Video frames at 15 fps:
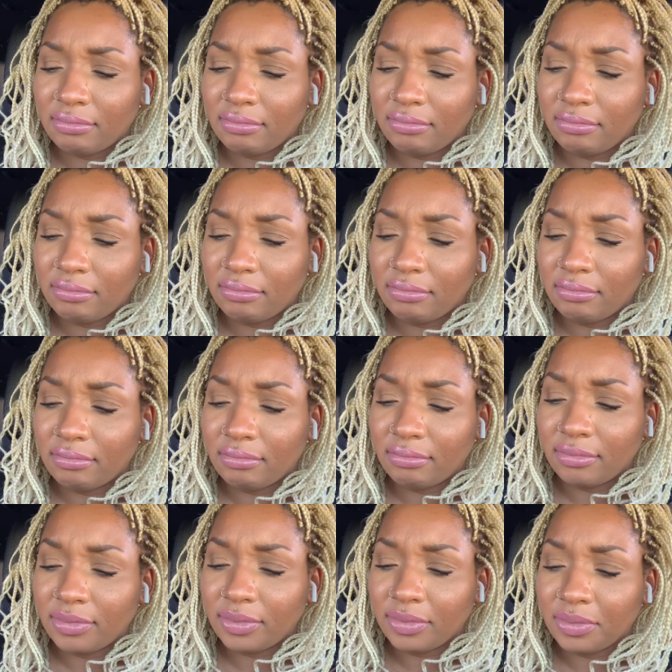Hmm.
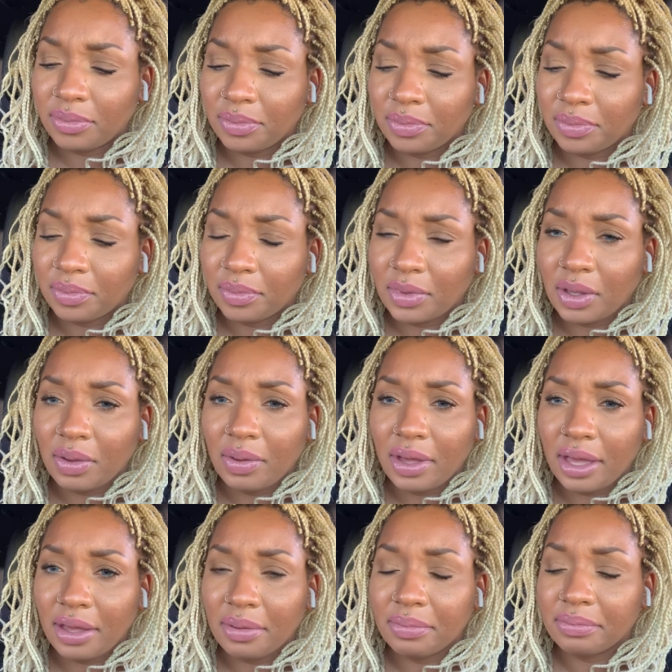
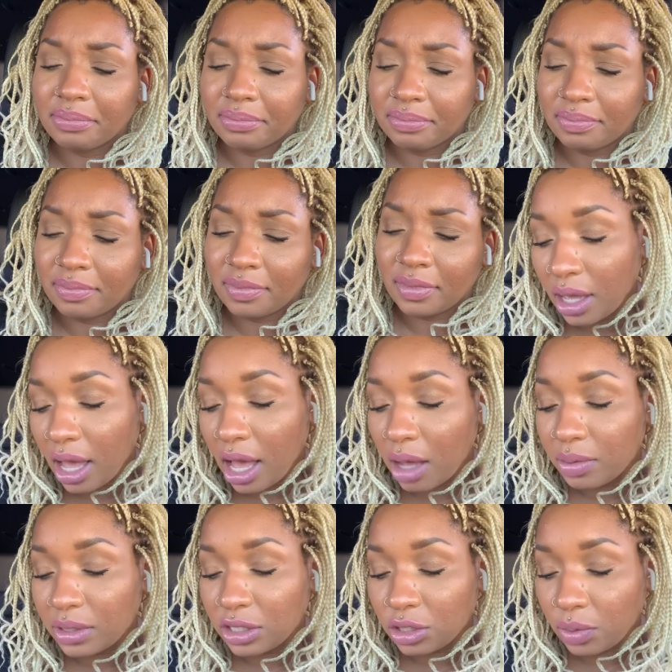Okay. I
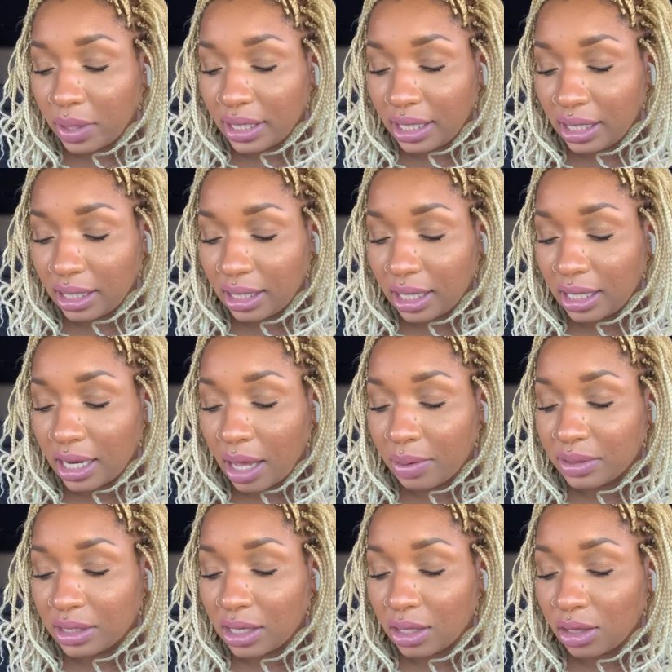was 20 and I
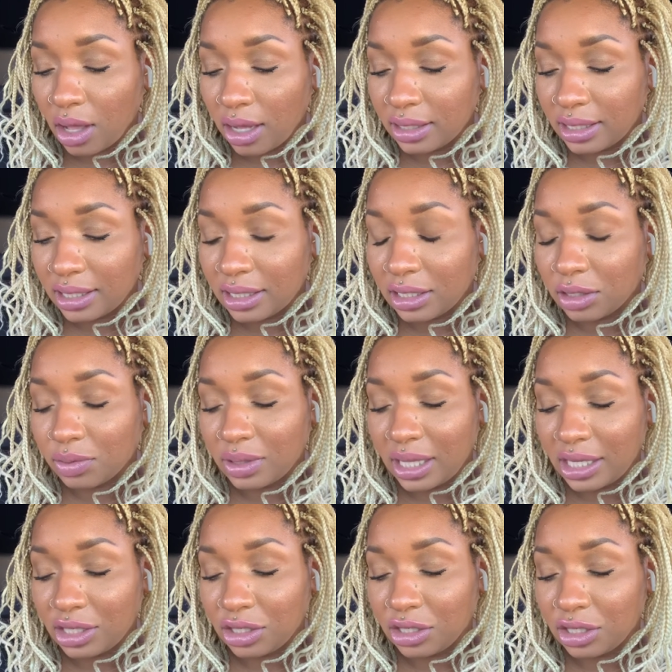was in a long distance
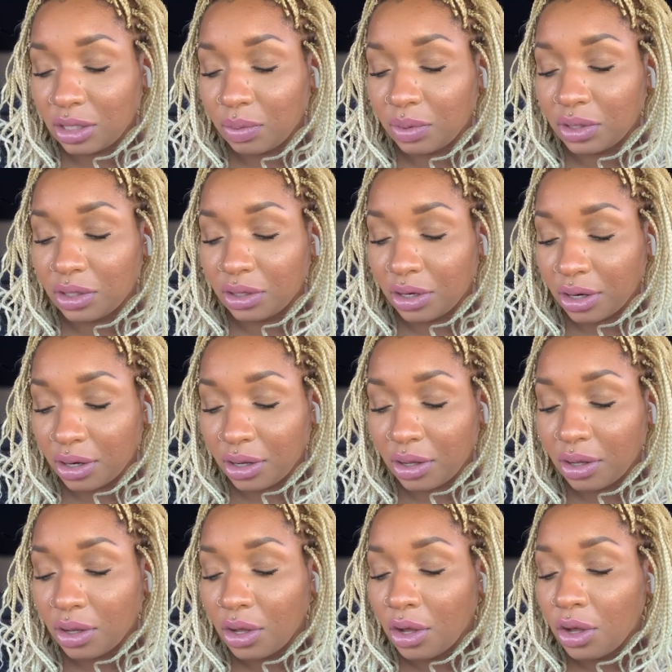relationship with a
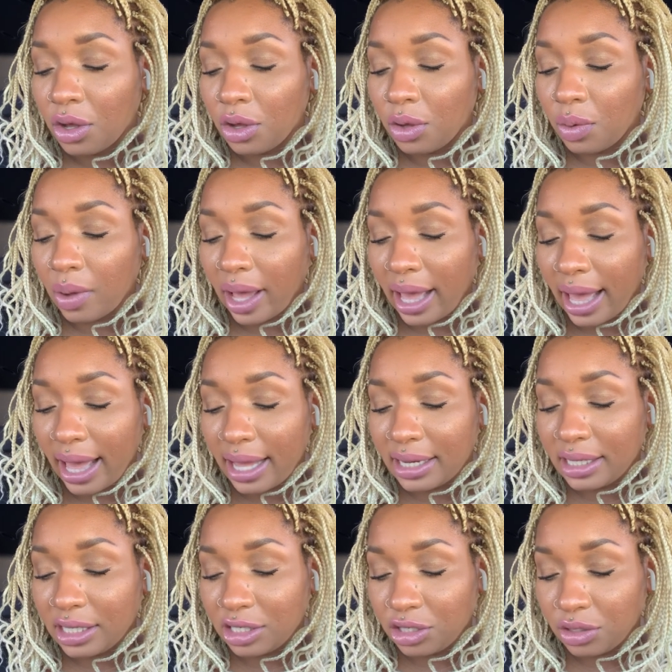girl who I had
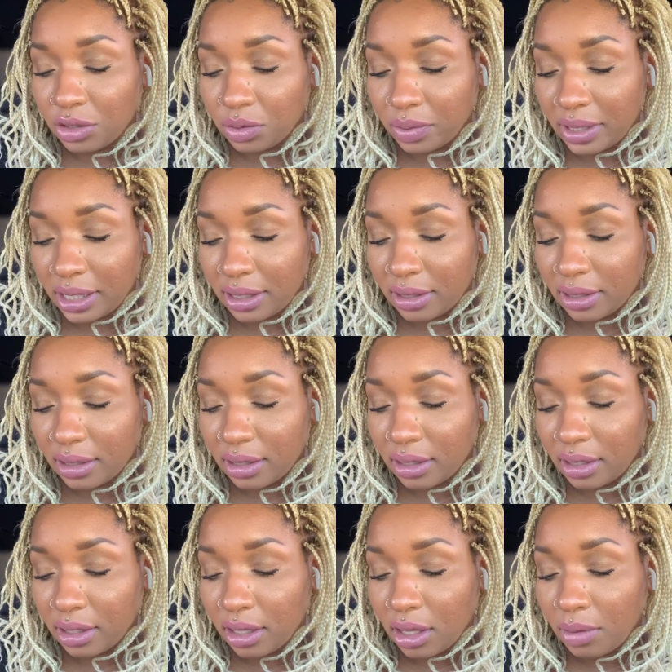issues with,
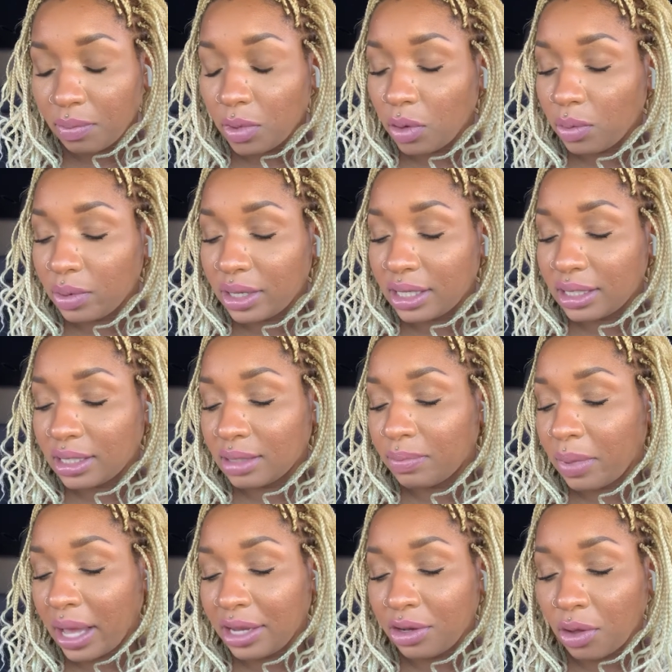but was
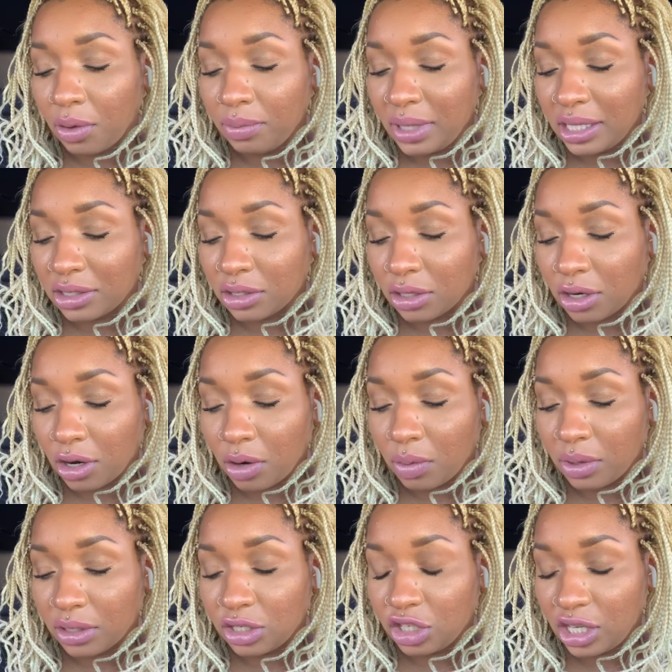by no means a girl
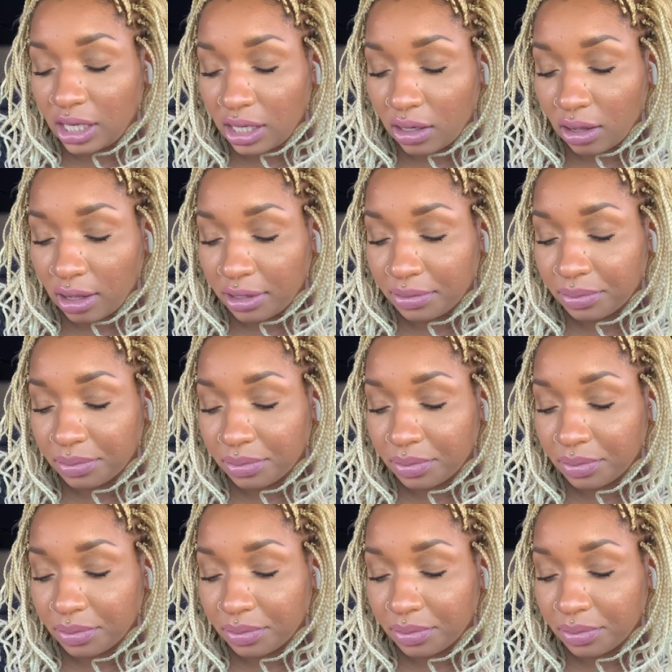worth cheating on.